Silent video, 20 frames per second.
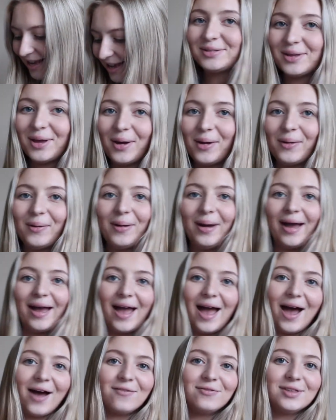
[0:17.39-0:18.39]
So I
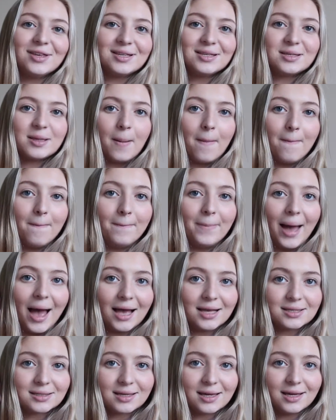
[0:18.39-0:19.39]
have this
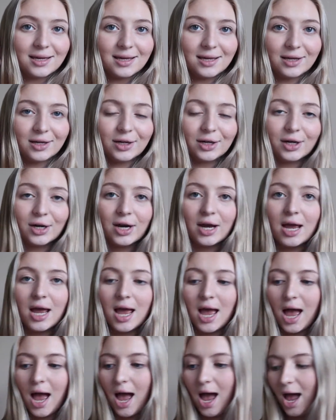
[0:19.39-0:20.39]
basket here
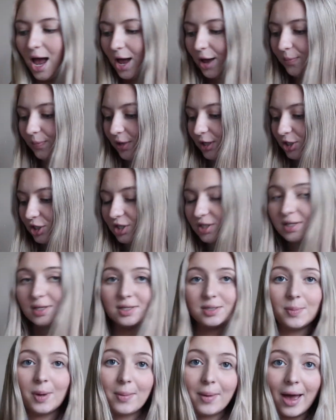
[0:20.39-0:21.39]
that just
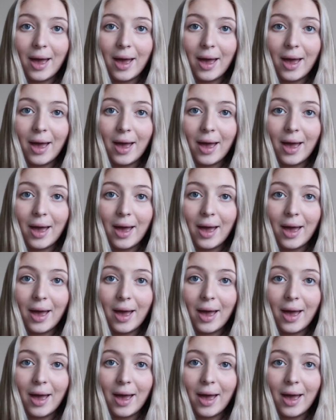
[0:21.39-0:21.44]
sits in my